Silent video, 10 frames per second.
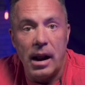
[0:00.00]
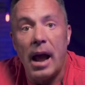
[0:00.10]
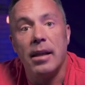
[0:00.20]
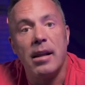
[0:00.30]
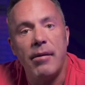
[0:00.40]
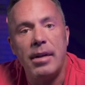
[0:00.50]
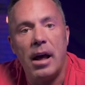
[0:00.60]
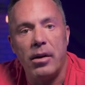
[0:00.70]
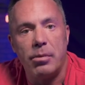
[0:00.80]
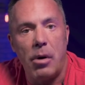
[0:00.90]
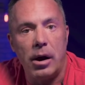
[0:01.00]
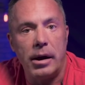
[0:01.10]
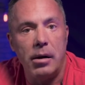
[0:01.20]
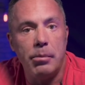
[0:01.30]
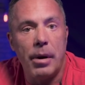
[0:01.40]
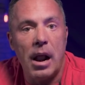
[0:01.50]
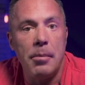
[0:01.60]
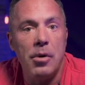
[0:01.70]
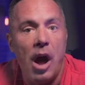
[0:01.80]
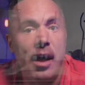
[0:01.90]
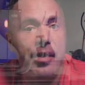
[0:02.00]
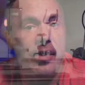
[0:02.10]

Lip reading: I love the health market, but I'm not